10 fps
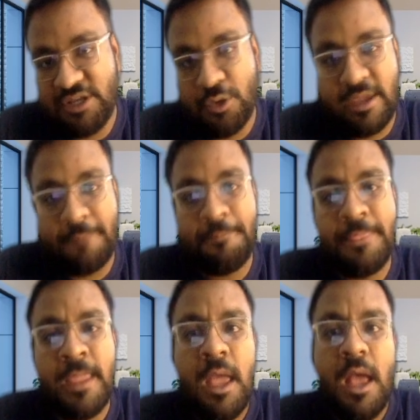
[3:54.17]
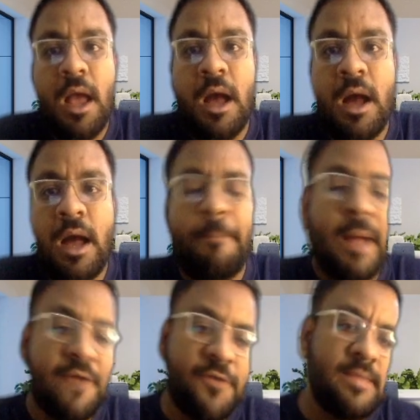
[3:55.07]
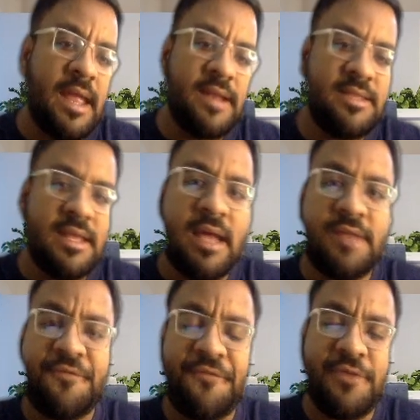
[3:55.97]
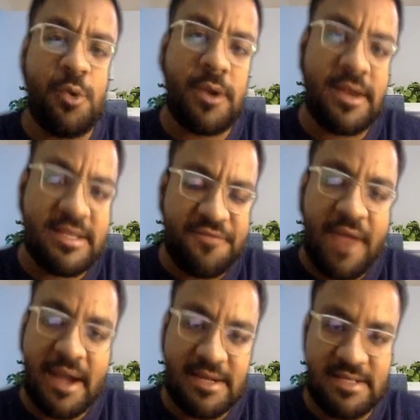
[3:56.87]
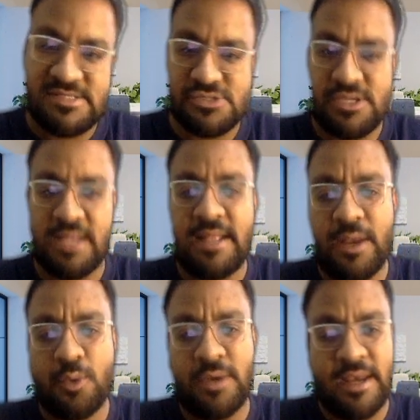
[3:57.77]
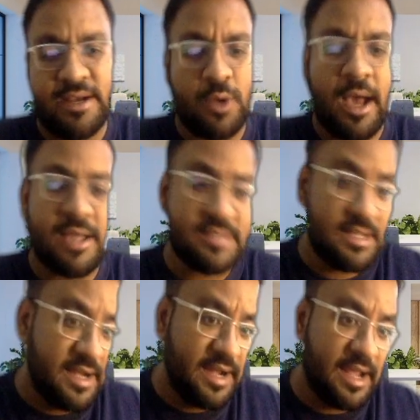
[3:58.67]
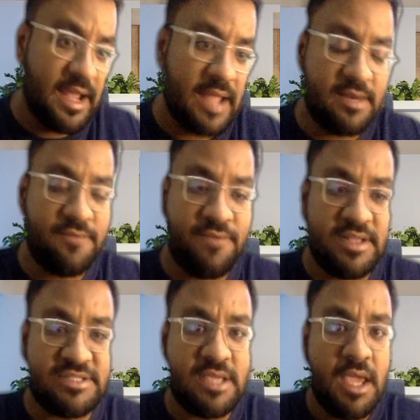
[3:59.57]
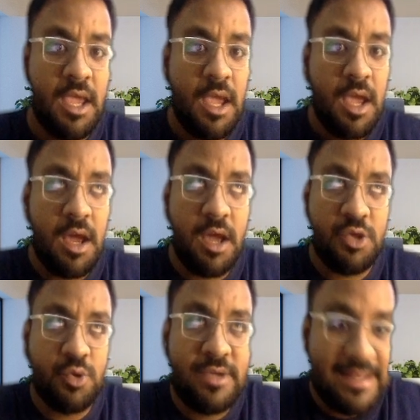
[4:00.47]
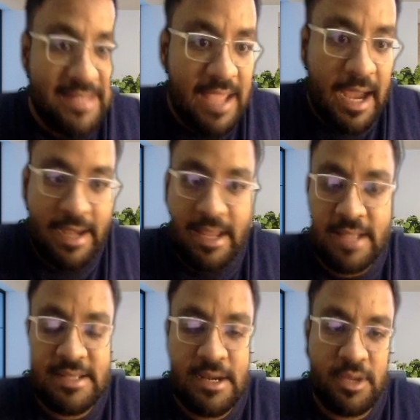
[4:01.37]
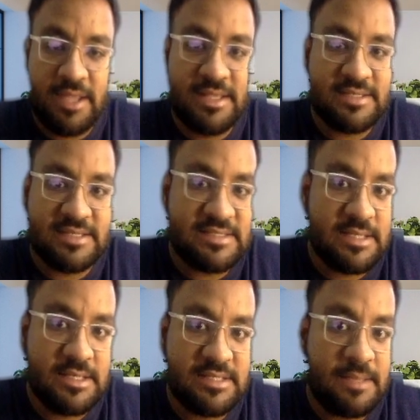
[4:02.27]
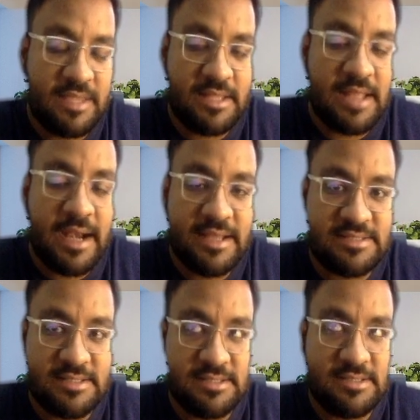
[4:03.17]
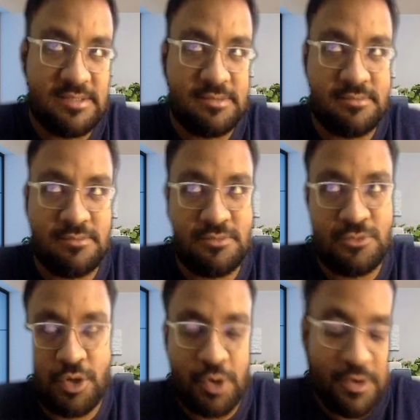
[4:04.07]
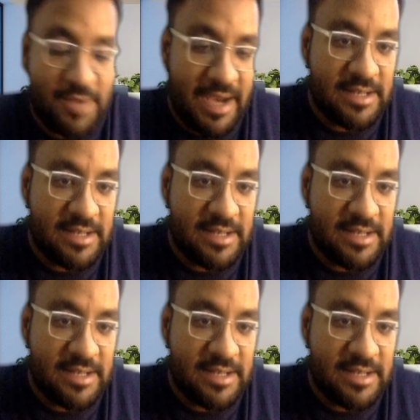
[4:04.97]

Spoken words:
Okay, apart from that, there are a few risk factors, okay, that you need to ask in the data gathering once you get the idea that okay, this is something that is not all right,